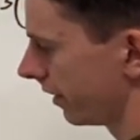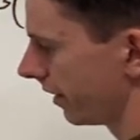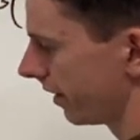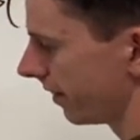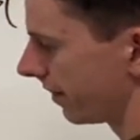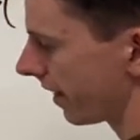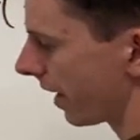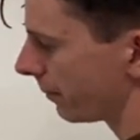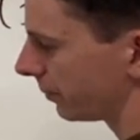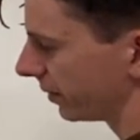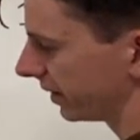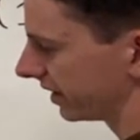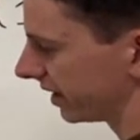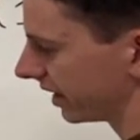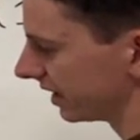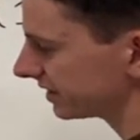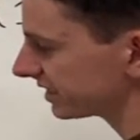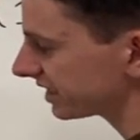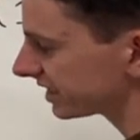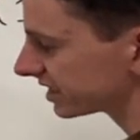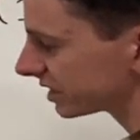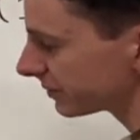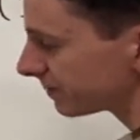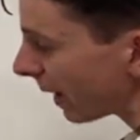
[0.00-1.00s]
that
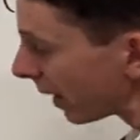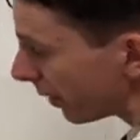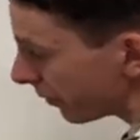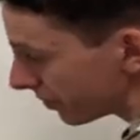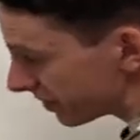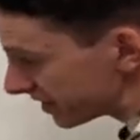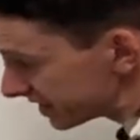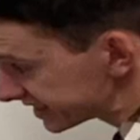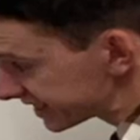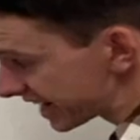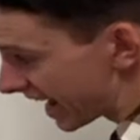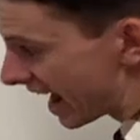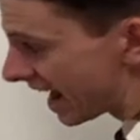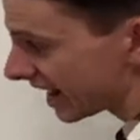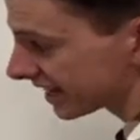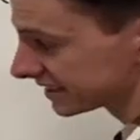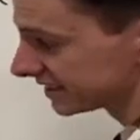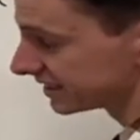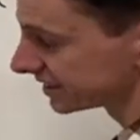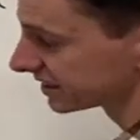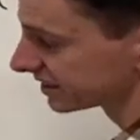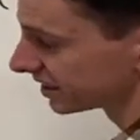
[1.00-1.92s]
because it's about this axis,